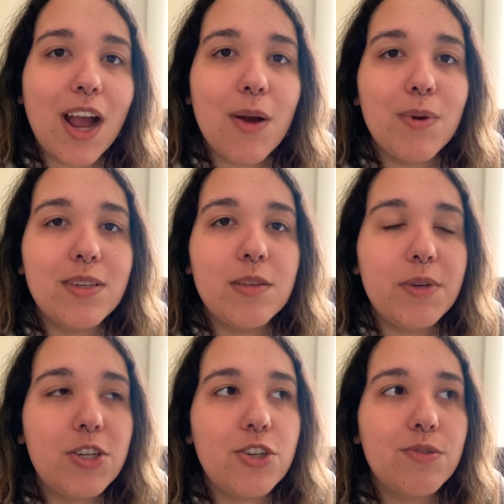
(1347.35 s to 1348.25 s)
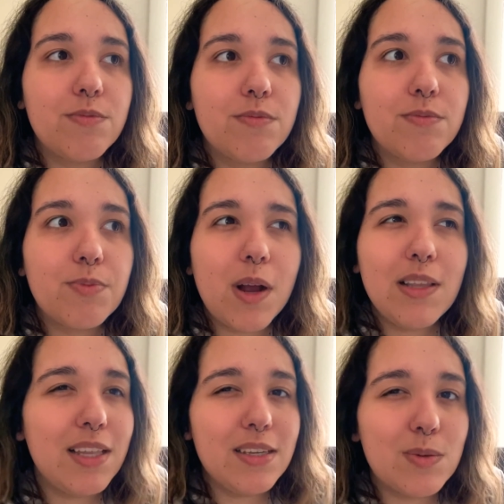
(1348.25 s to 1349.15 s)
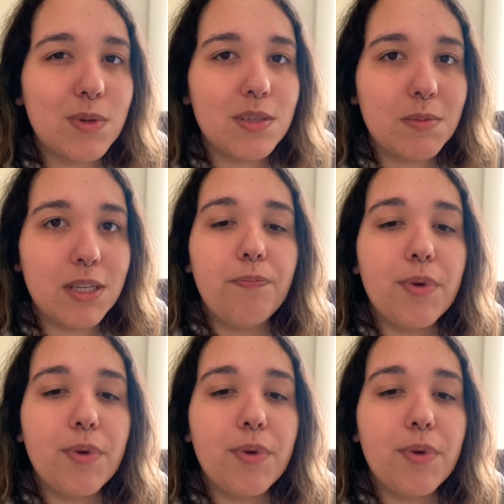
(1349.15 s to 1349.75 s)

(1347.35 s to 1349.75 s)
I went to the beach probably at least once a month.